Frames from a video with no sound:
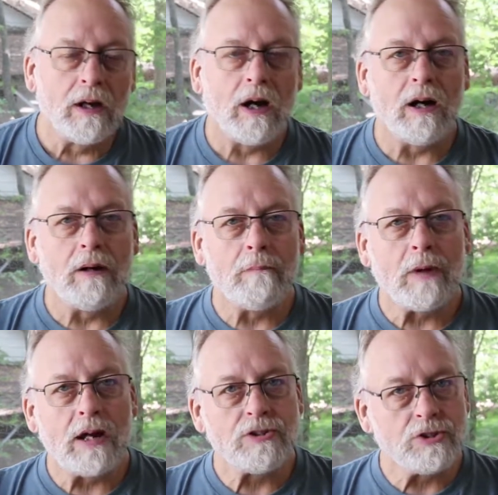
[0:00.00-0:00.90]

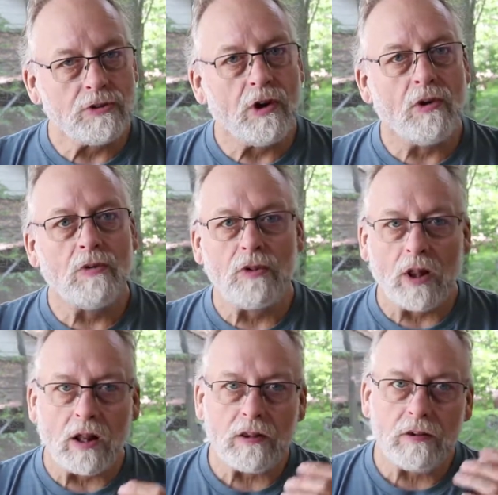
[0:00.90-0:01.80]
As you know, a
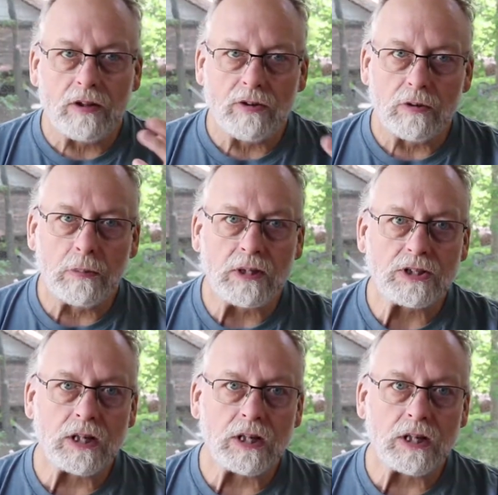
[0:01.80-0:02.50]
lot of the European